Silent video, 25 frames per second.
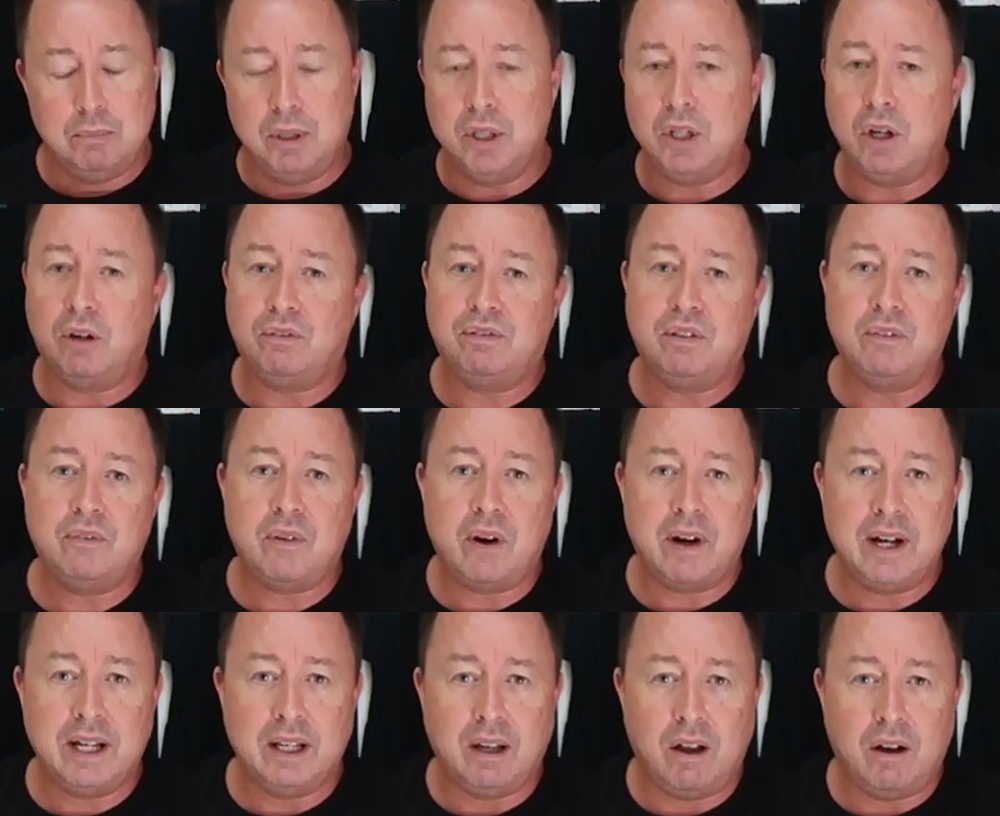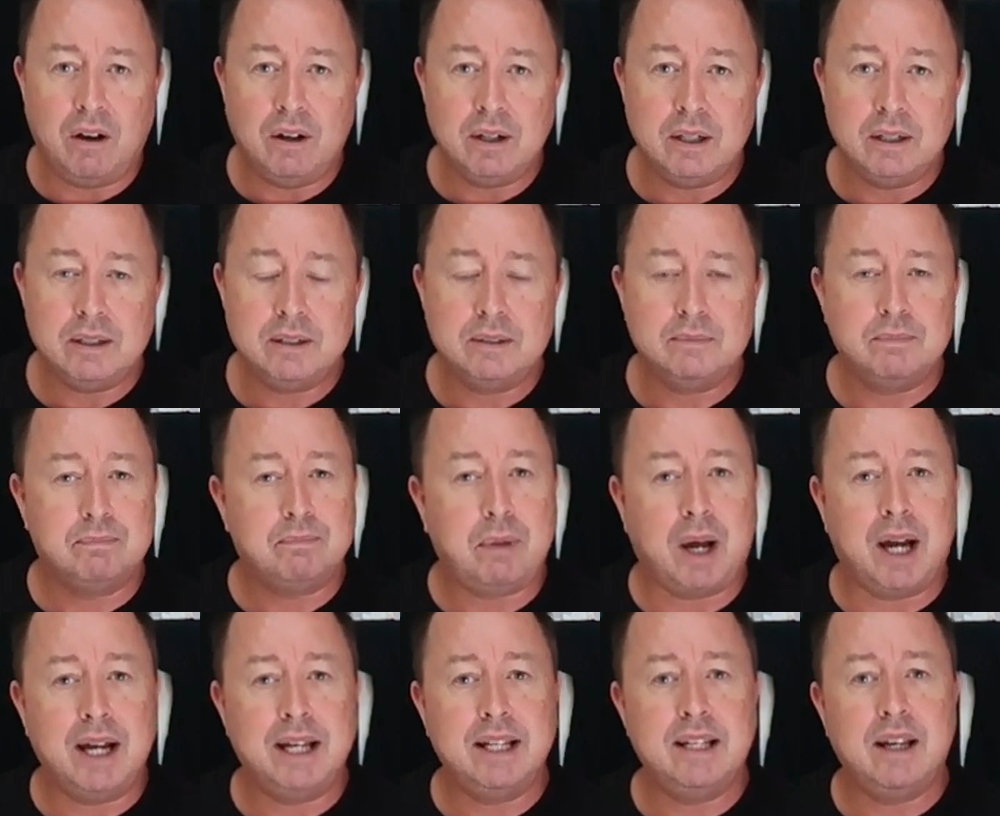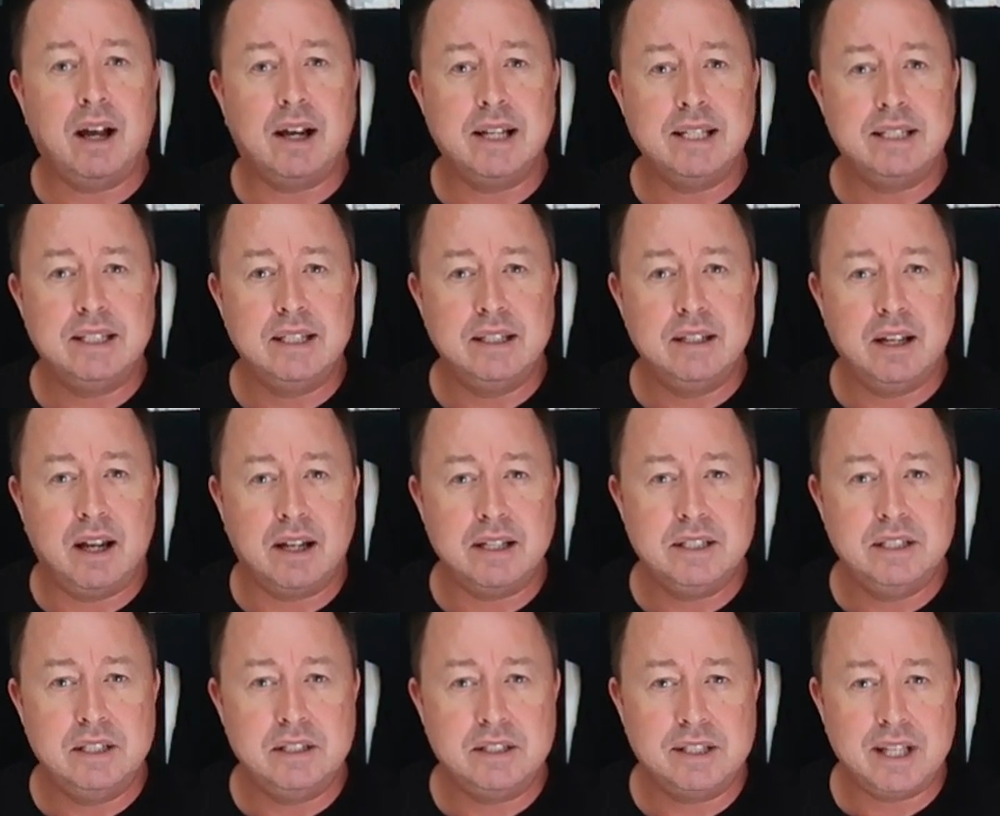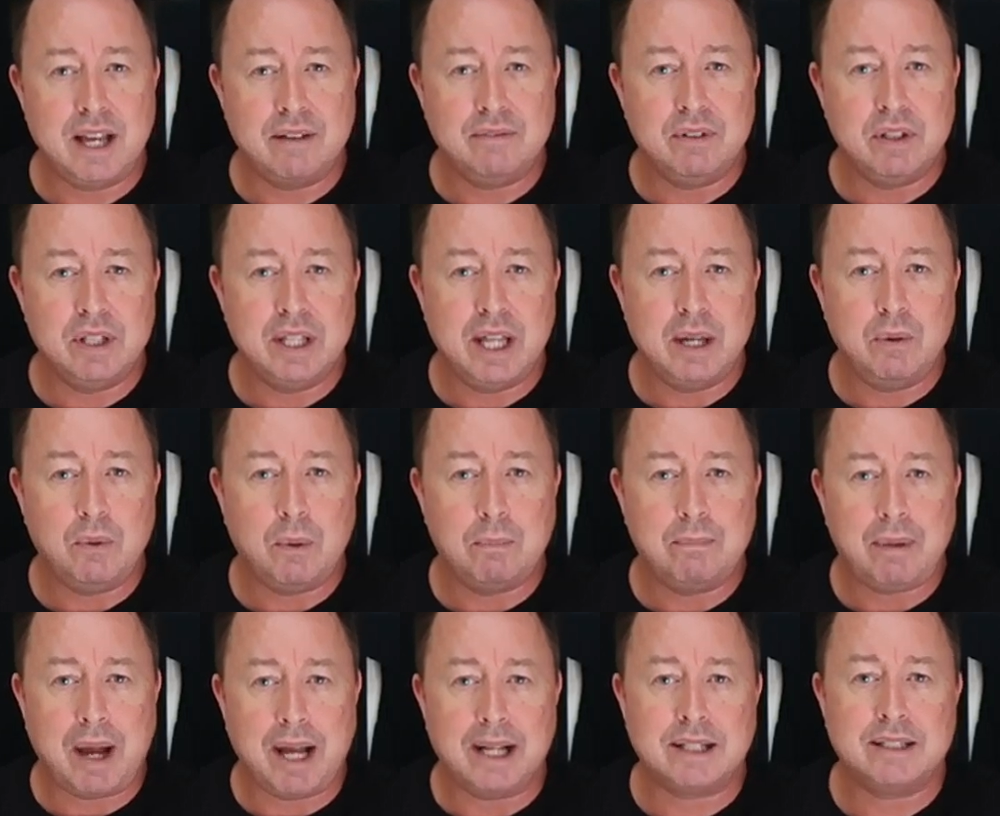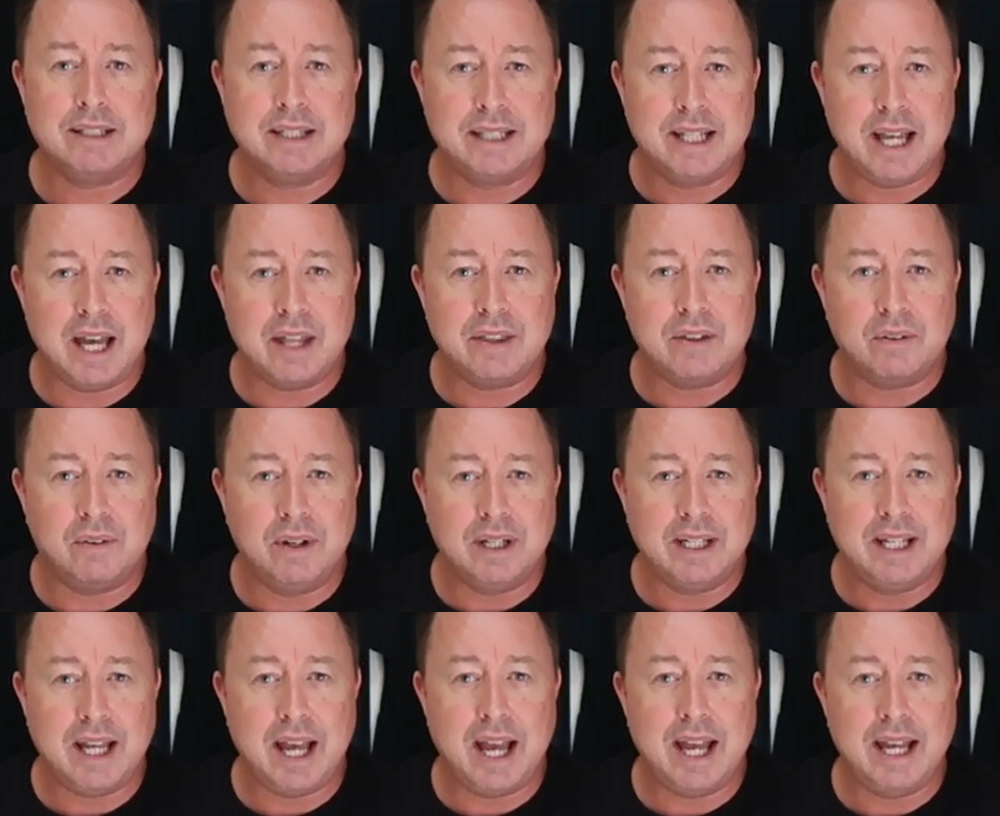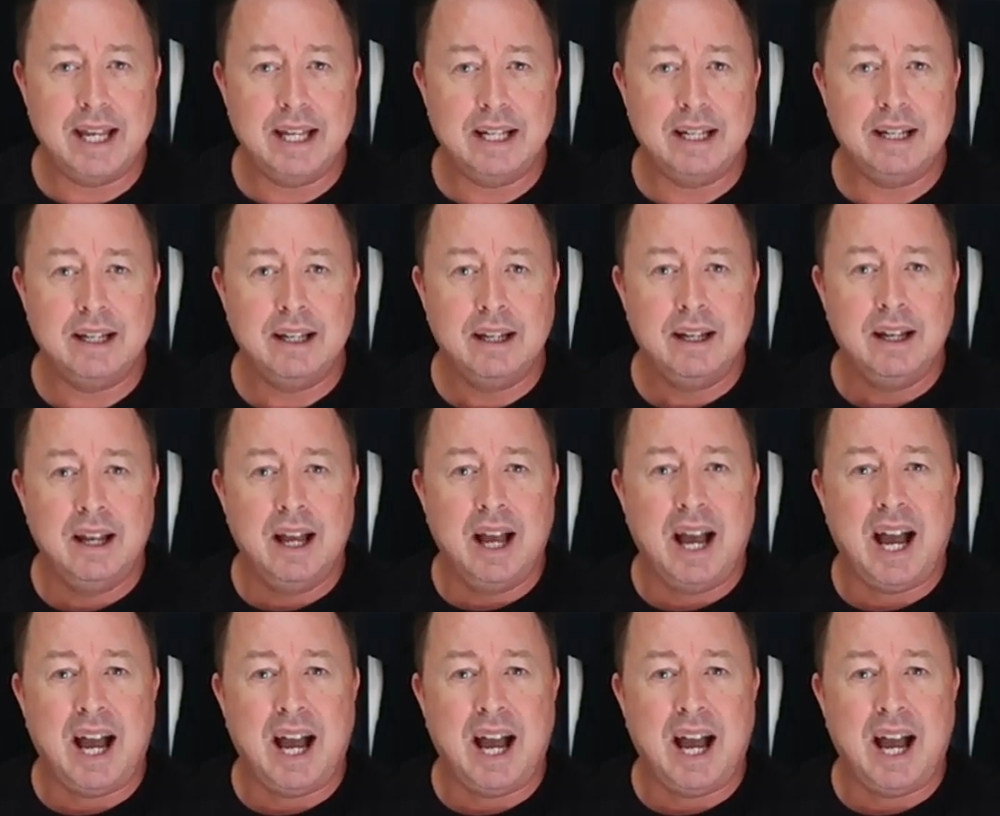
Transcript: But not for very long. By 1997 they were back together again,